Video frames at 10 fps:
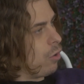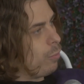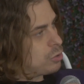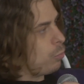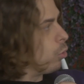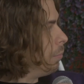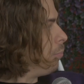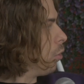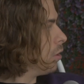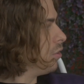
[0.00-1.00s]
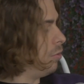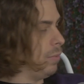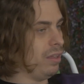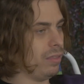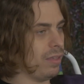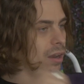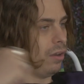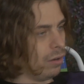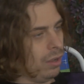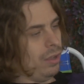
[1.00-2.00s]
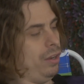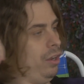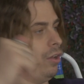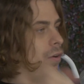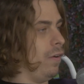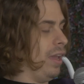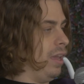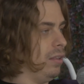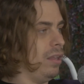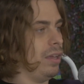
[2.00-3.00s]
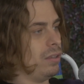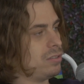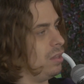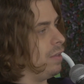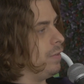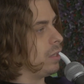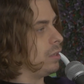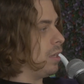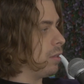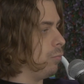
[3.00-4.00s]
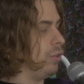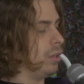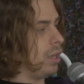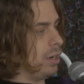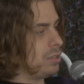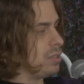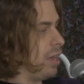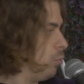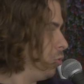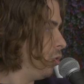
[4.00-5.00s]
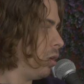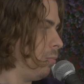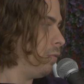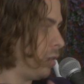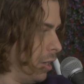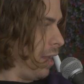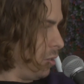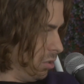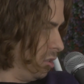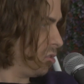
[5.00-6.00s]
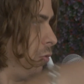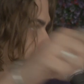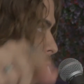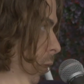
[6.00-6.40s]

almost more important to me than, hey, like it's 11 o'clock, I'm feeling kind of sad. Will you come over to the house and let's go for